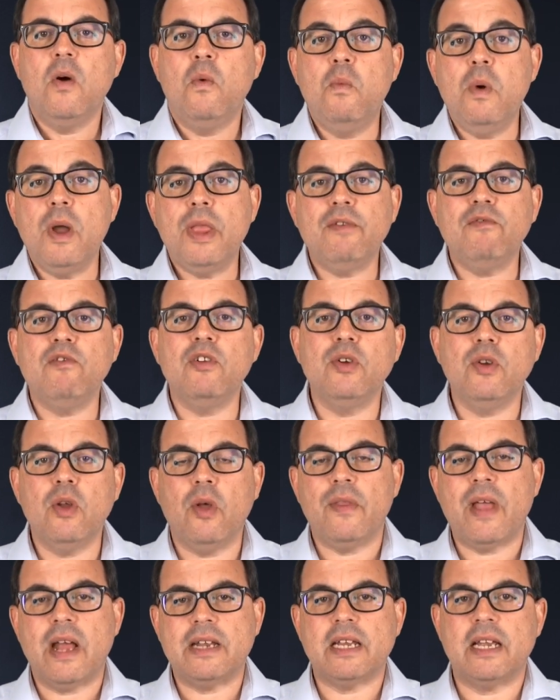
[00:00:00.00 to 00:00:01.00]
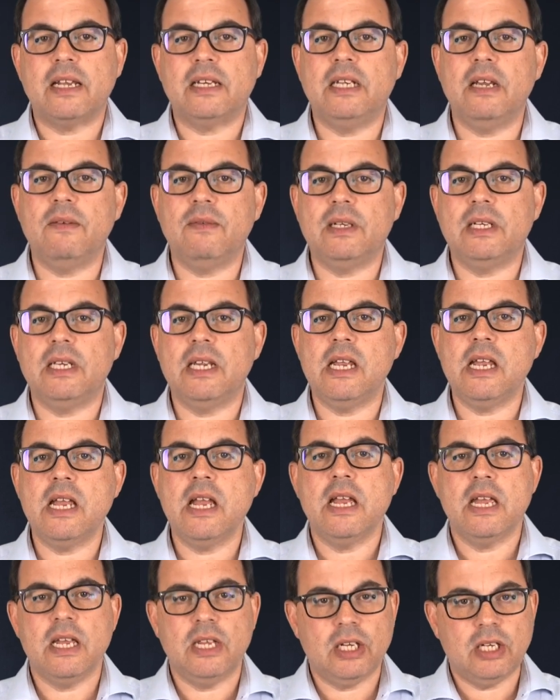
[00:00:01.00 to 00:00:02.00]
whether or not that
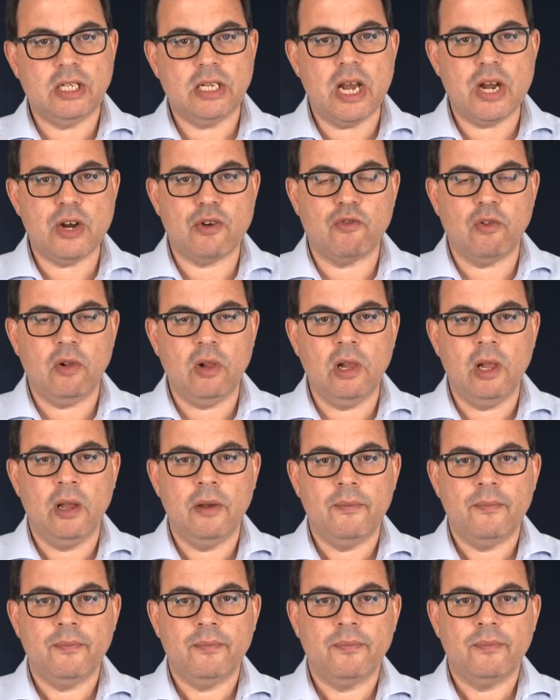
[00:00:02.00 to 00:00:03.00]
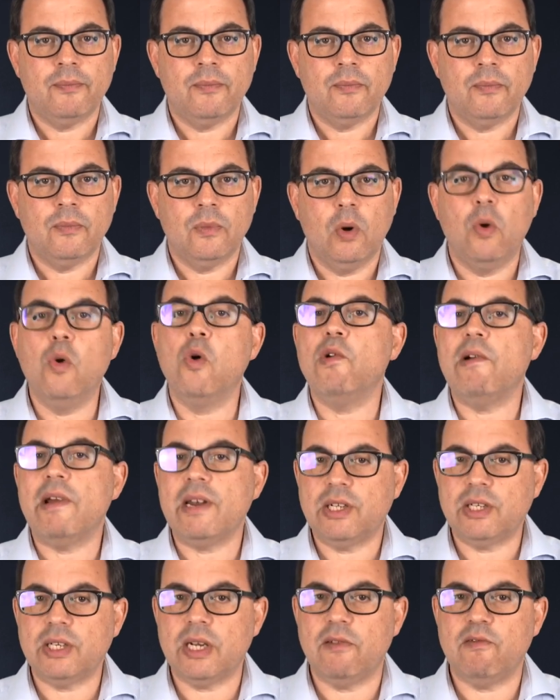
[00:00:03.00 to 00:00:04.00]
activity is central or
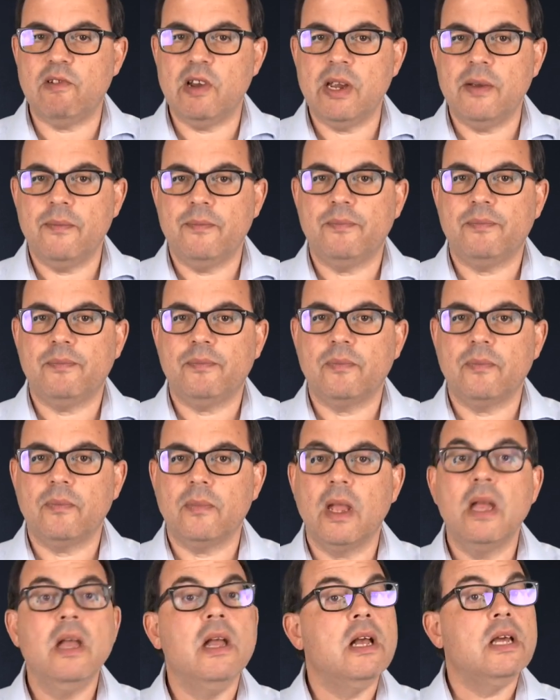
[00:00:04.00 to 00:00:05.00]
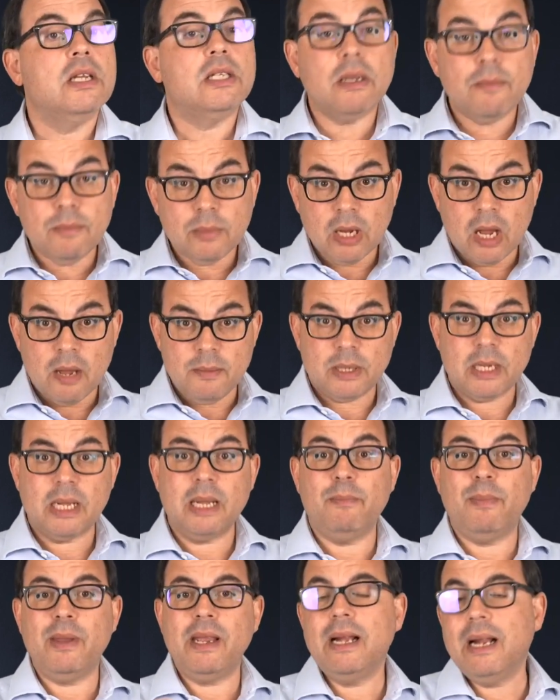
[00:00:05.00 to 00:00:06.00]
ancillary. Sometimes
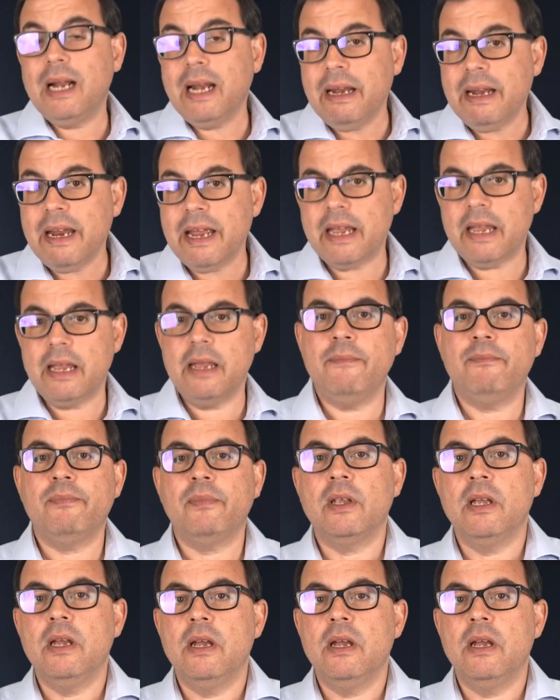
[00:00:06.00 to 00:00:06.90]
it'll be clear